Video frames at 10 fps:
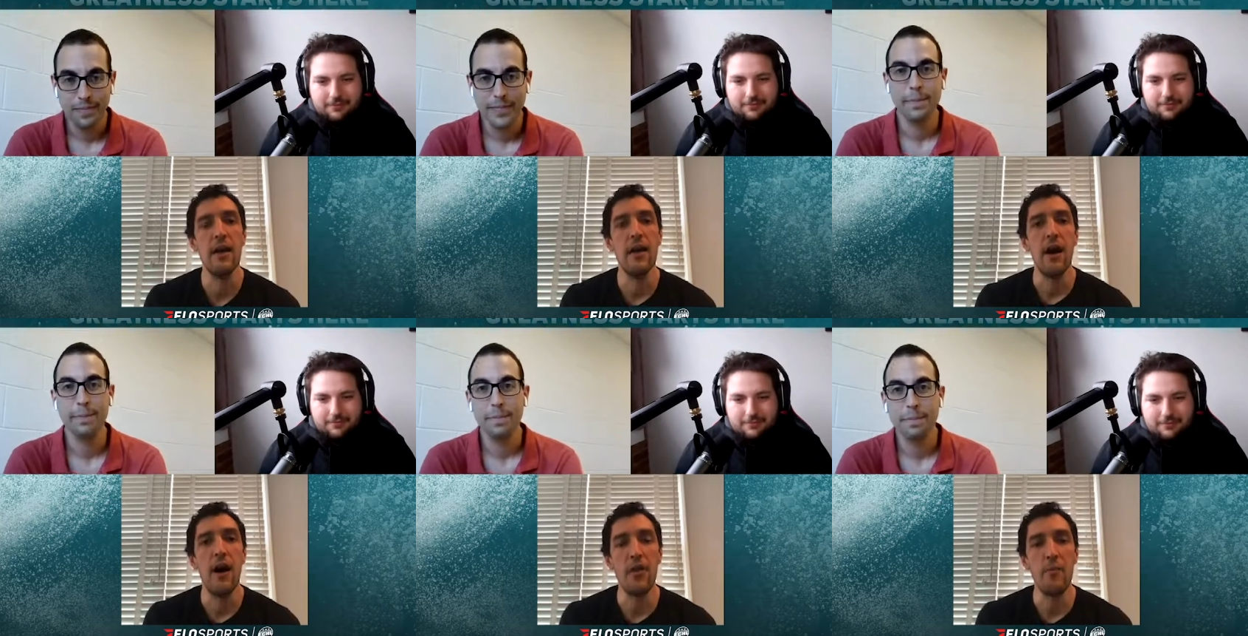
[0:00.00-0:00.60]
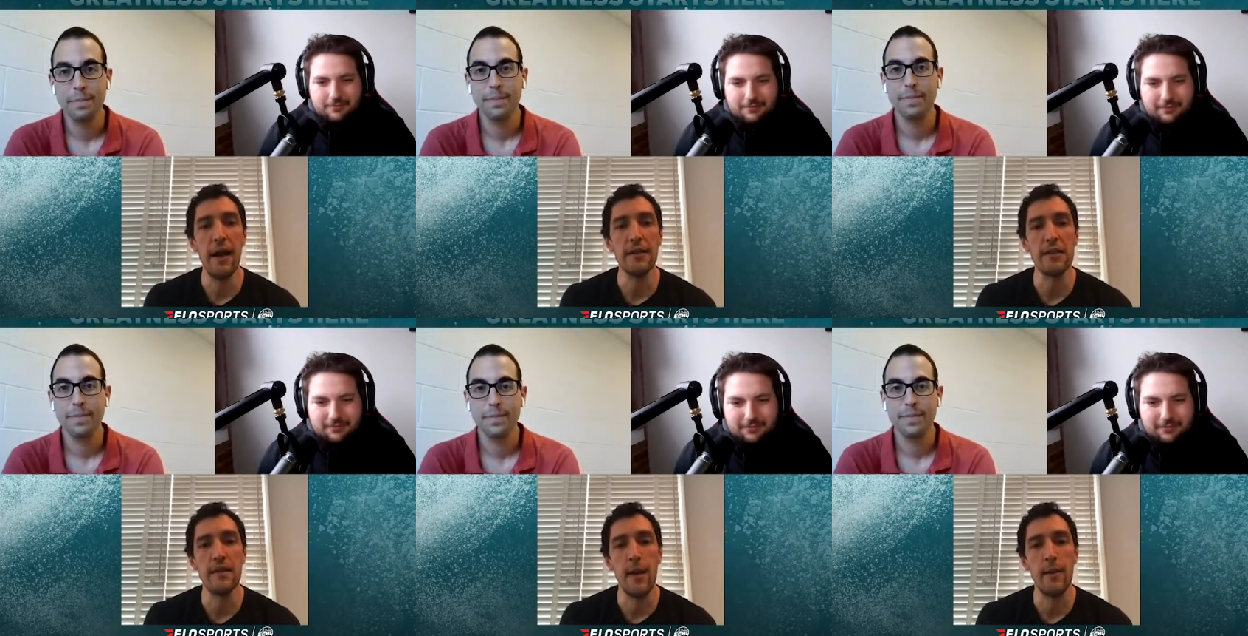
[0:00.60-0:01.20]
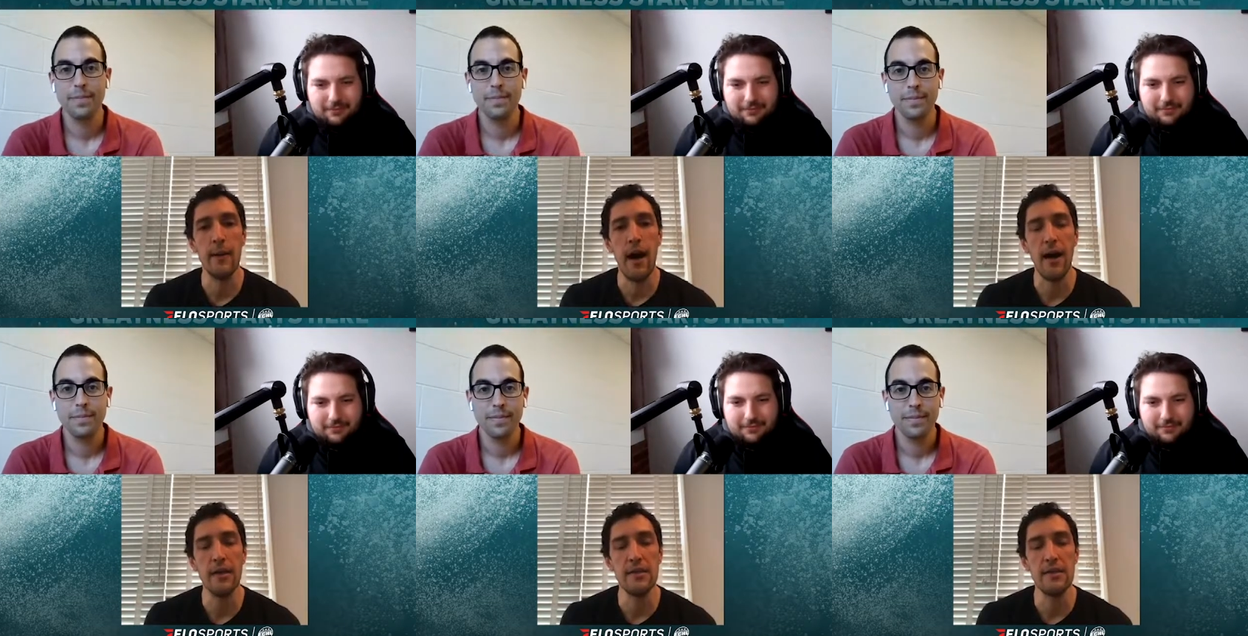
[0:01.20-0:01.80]
Speaker 1: all the best in the upcoming
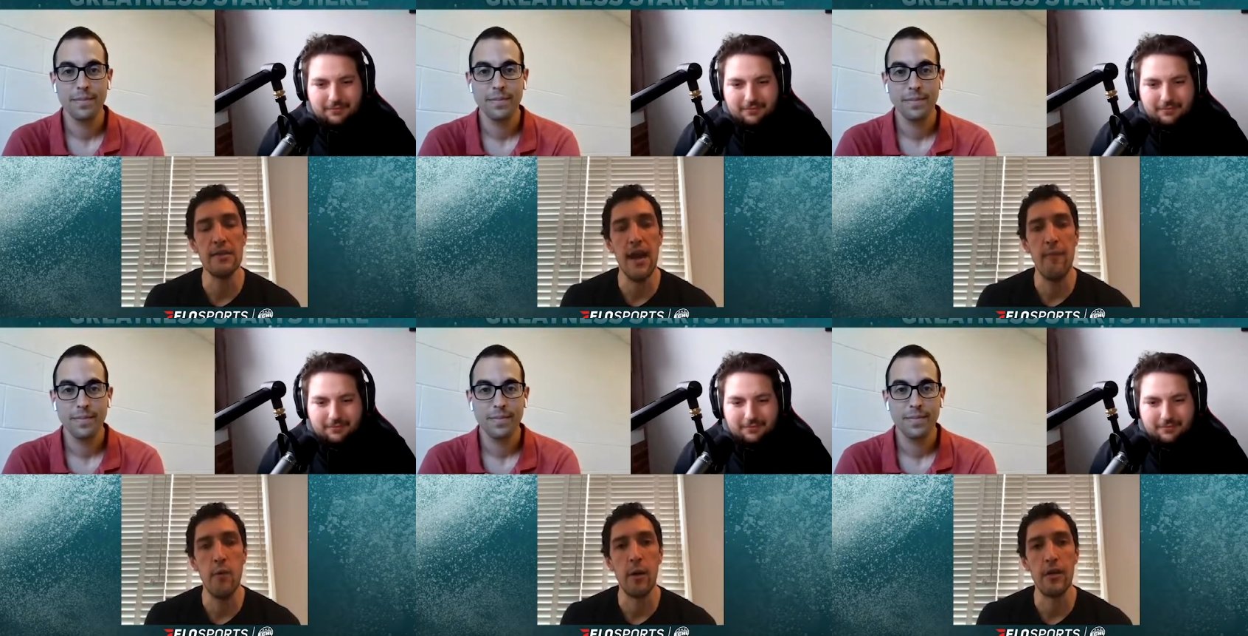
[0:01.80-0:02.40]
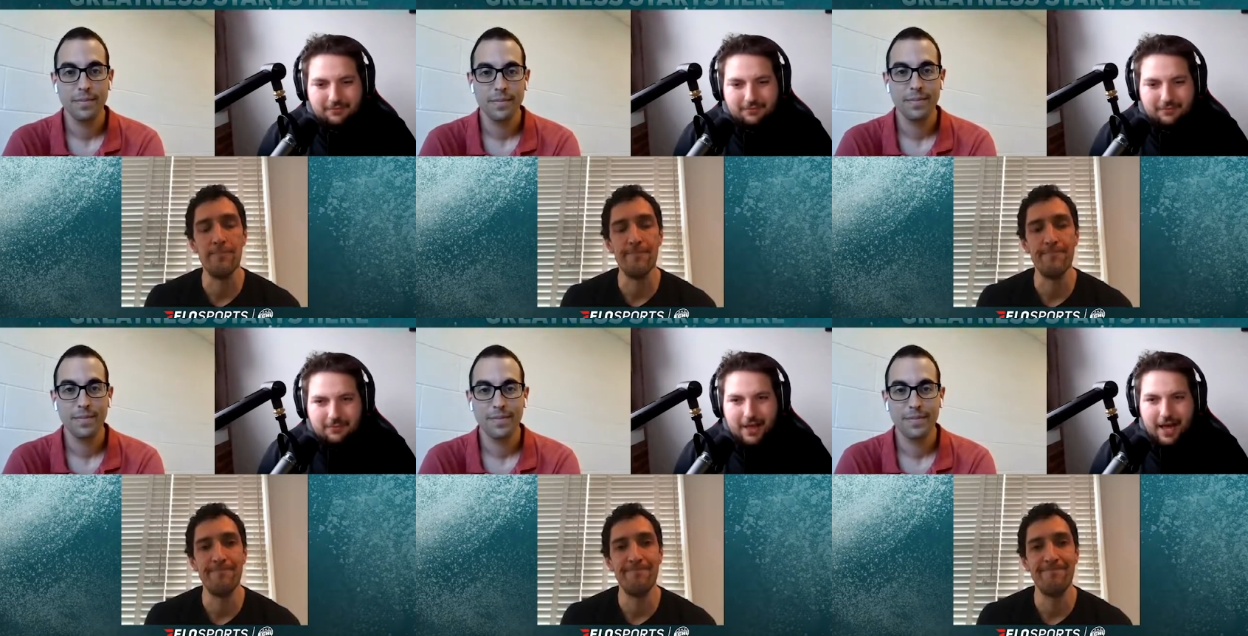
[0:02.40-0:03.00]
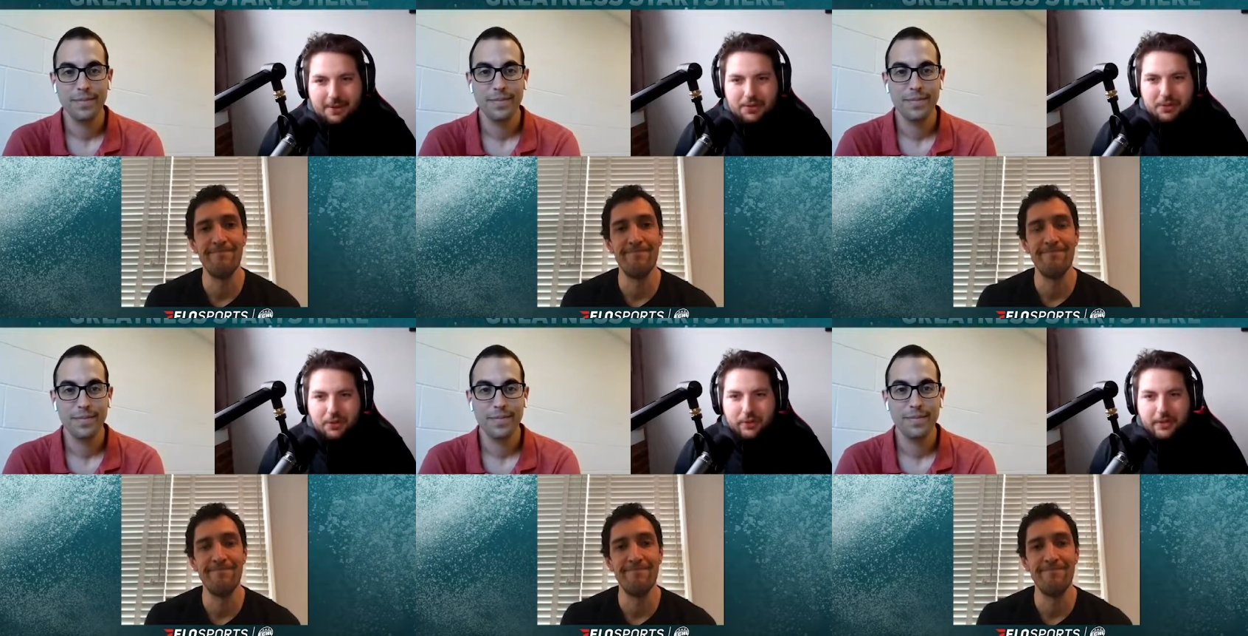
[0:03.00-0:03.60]
hockey season to everybody.
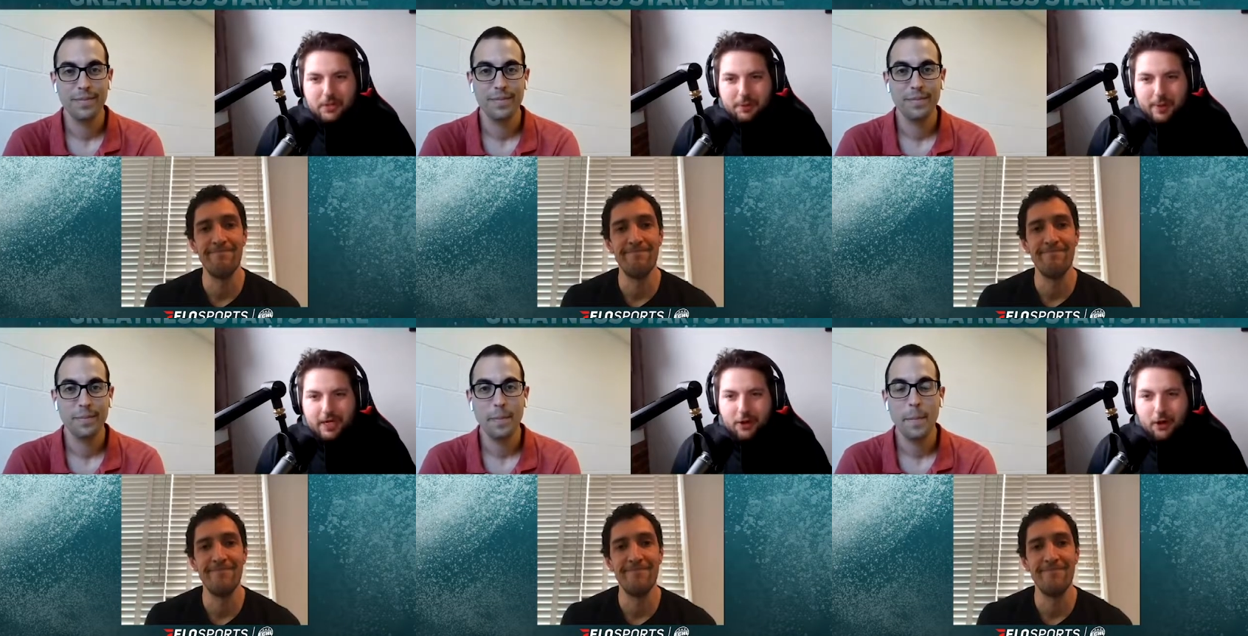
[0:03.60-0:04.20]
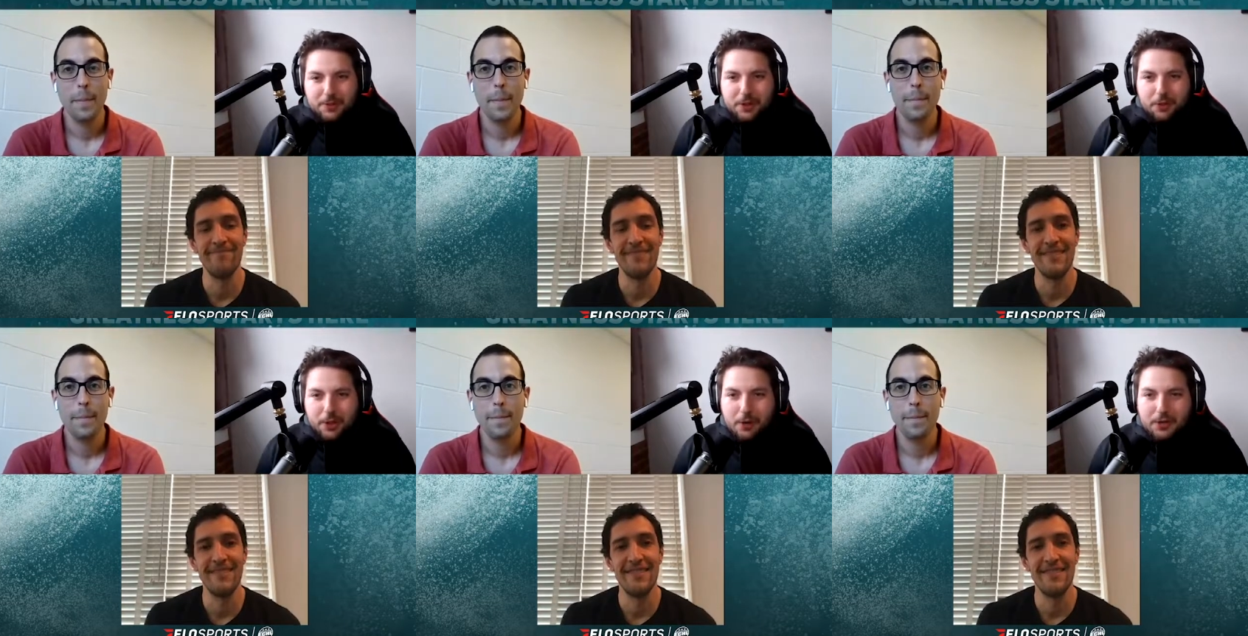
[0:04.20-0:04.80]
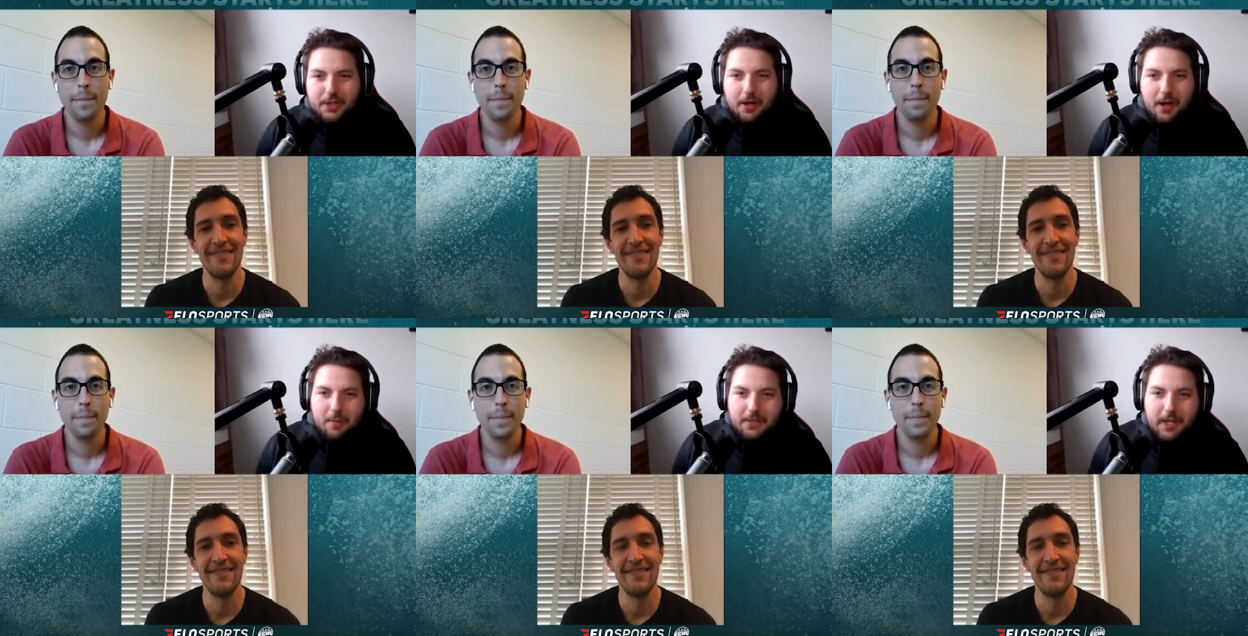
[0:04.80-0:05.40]
Speaker 2: Absolutely. This has been another episode of Coastin,
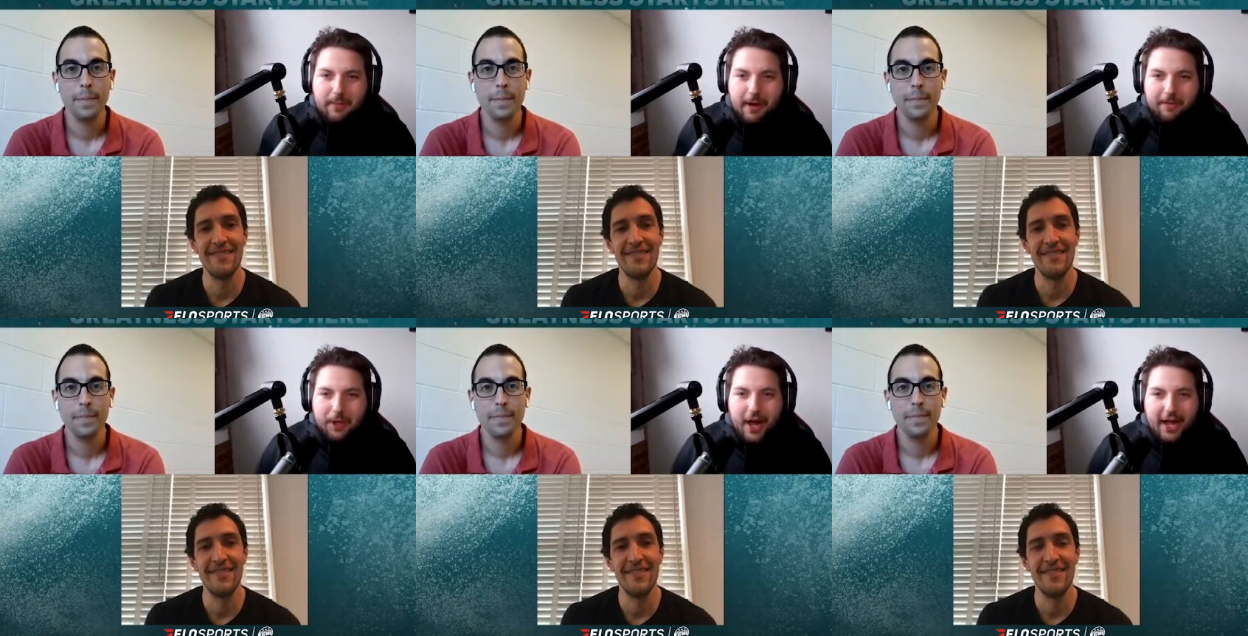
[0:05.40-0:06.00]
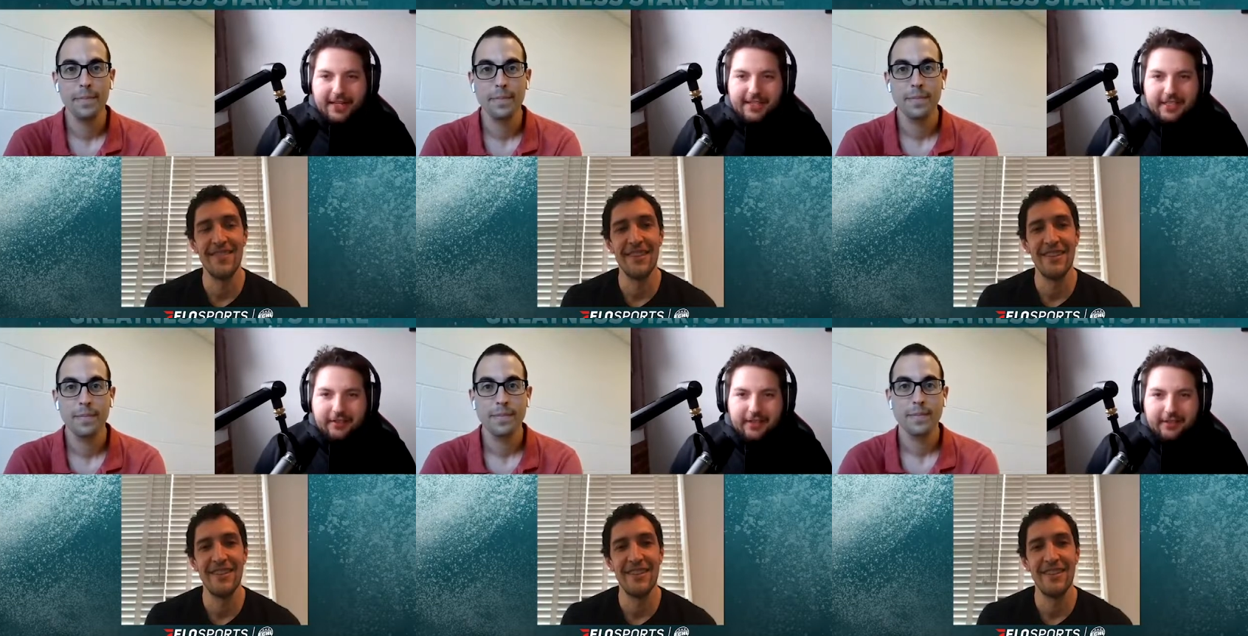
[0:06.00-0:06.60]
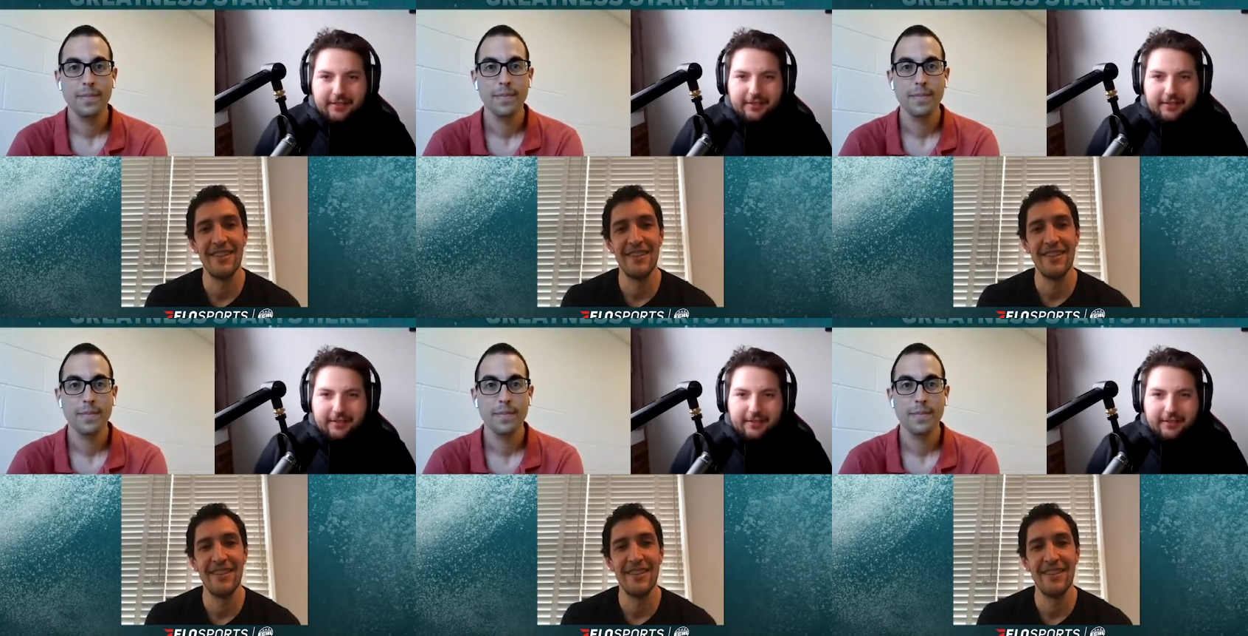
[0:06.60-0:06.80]
presented by Flow Hockey TV.